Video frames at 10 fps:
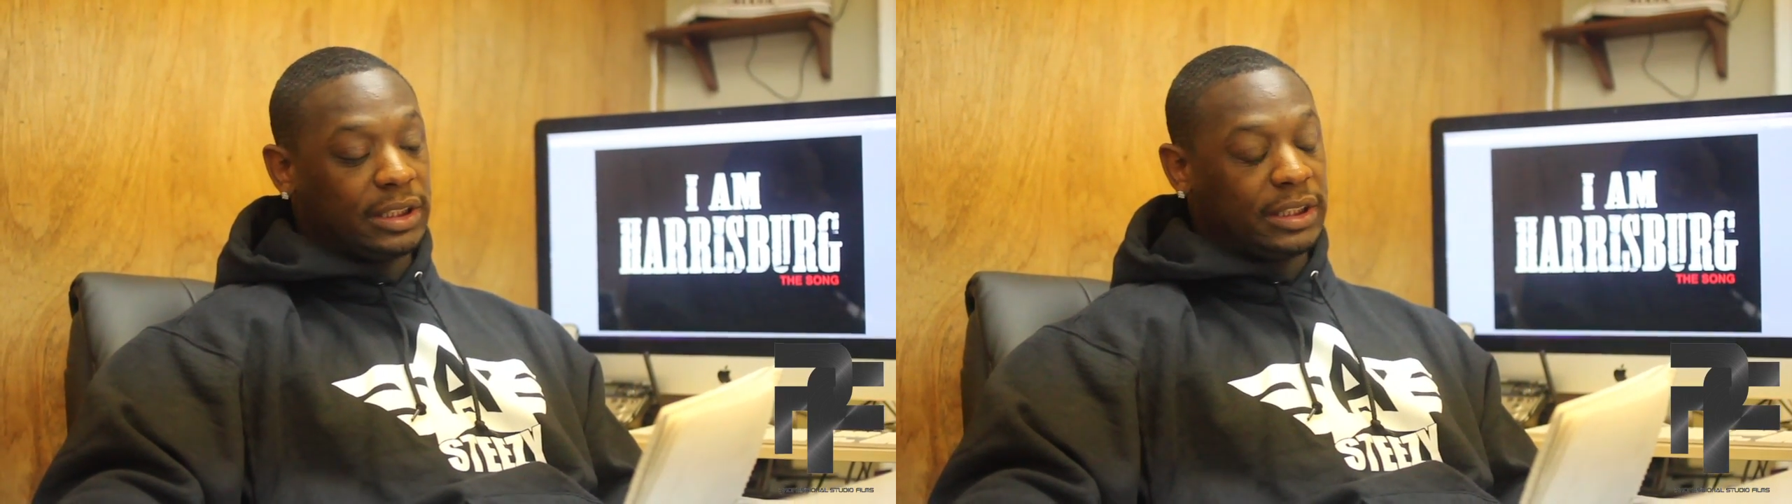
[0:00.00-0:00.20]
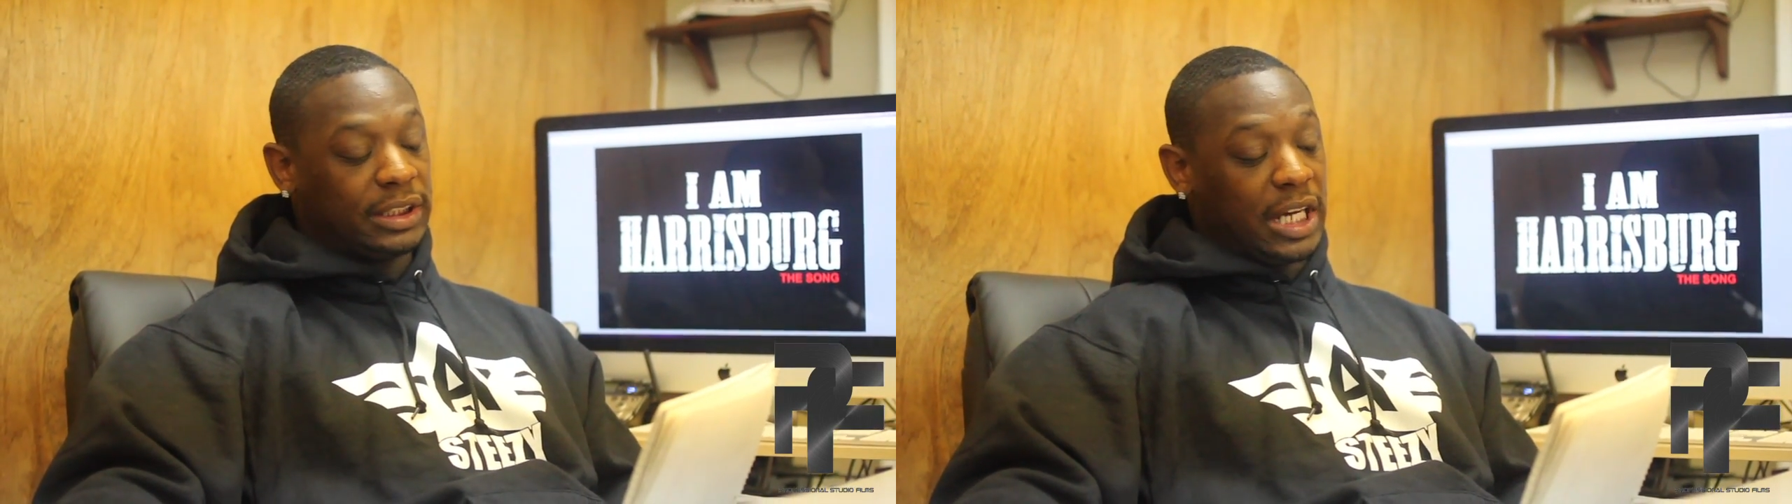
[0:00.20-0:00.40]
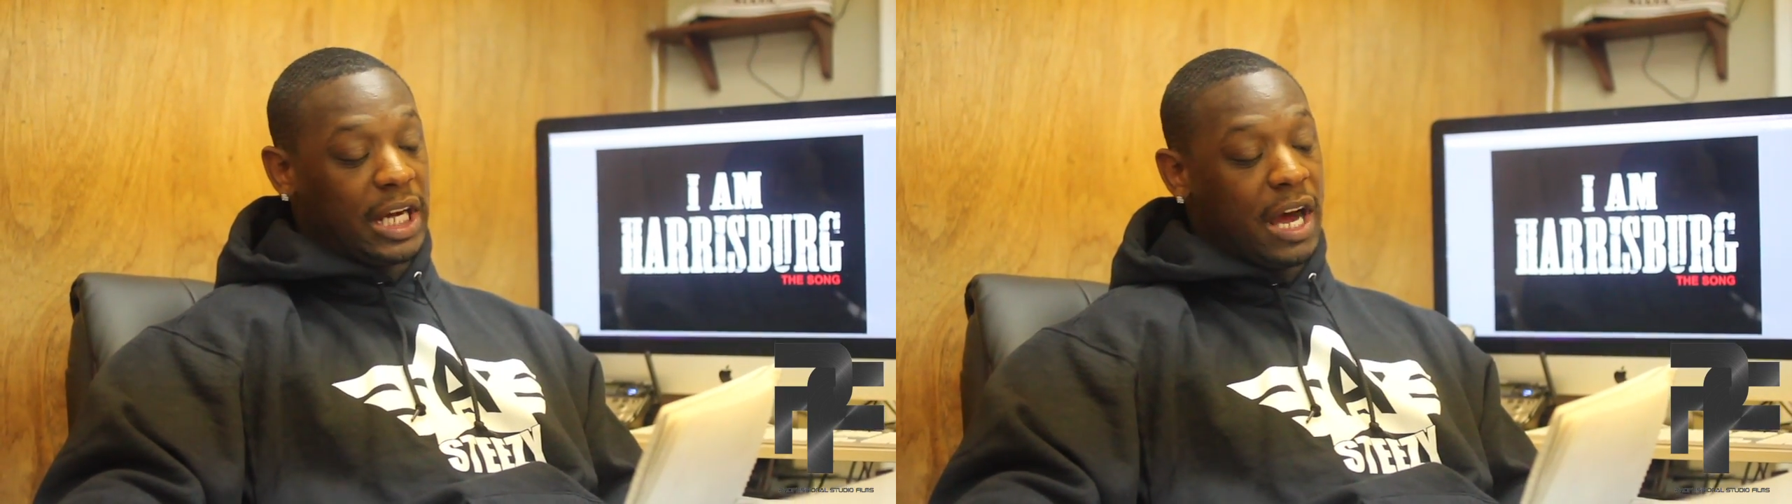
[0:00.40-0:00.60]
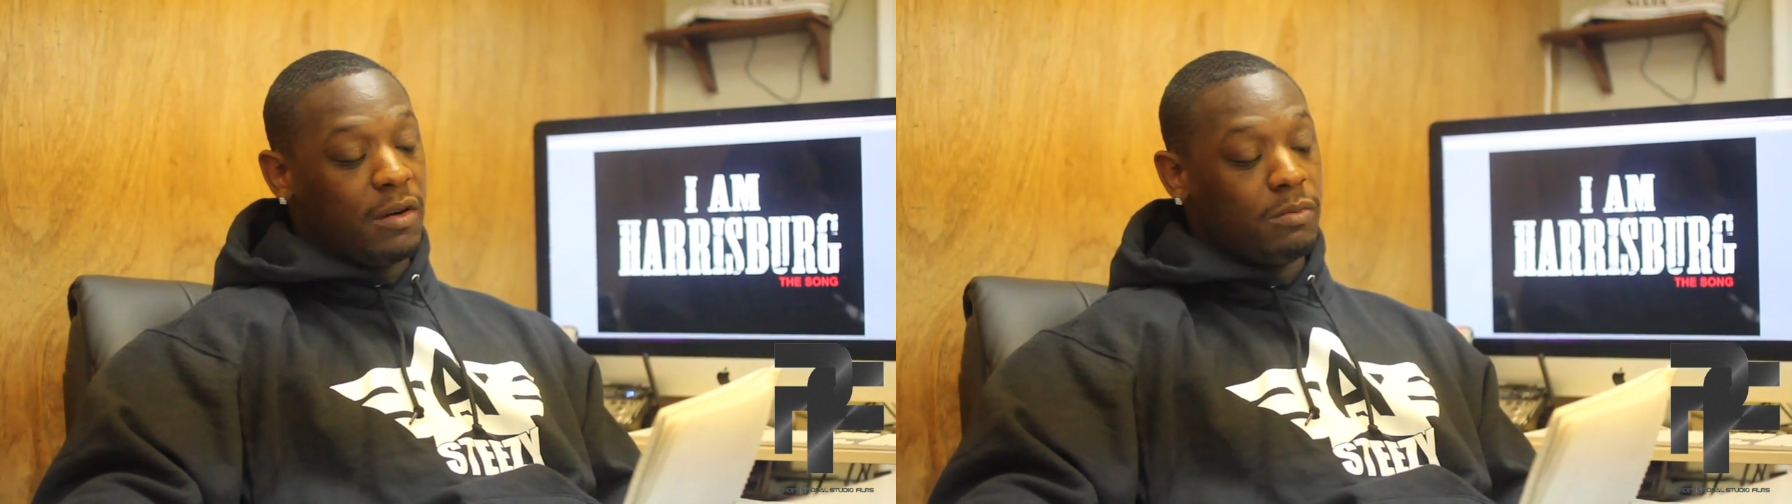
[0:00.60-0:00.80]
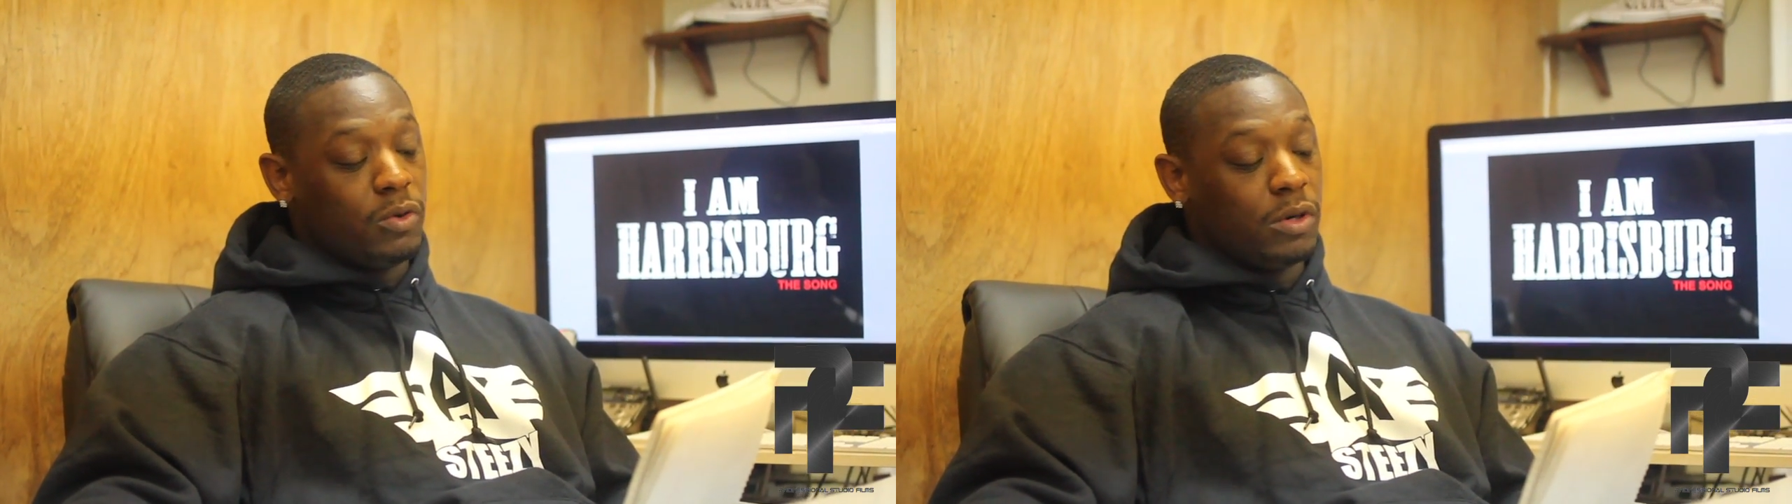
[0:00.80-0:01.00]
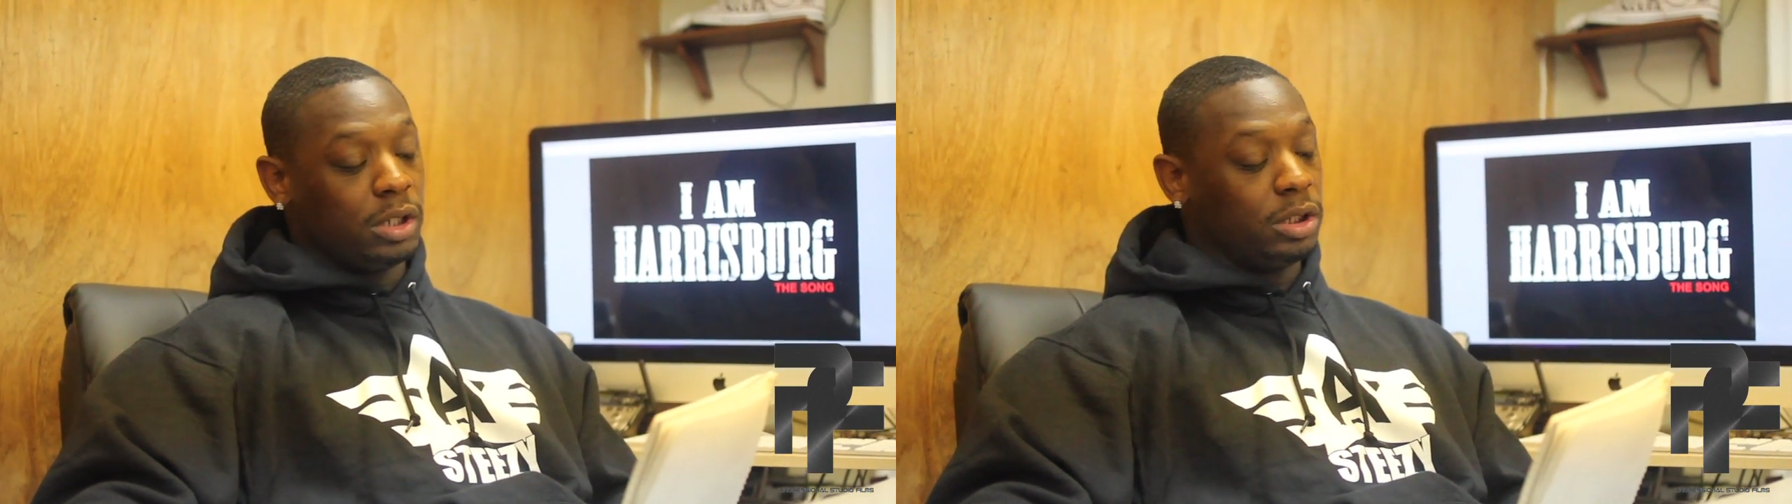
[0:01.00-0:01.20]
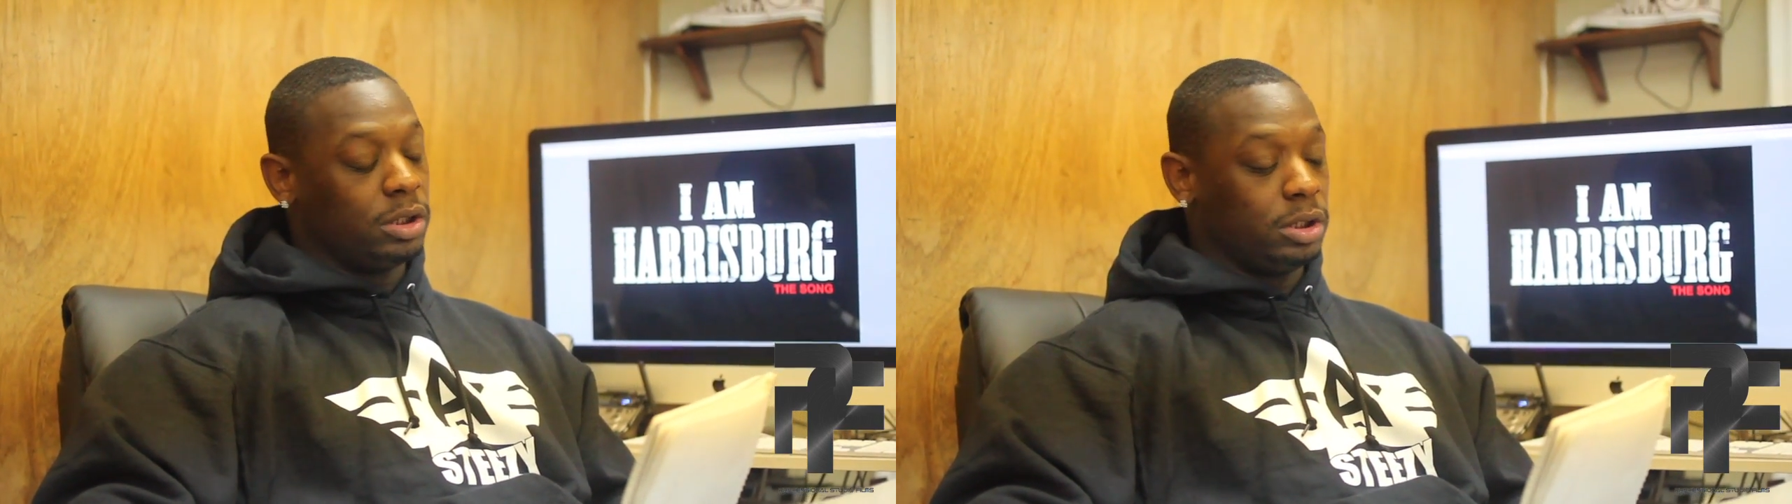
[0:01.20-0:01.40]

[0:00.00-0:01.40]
stuck out more.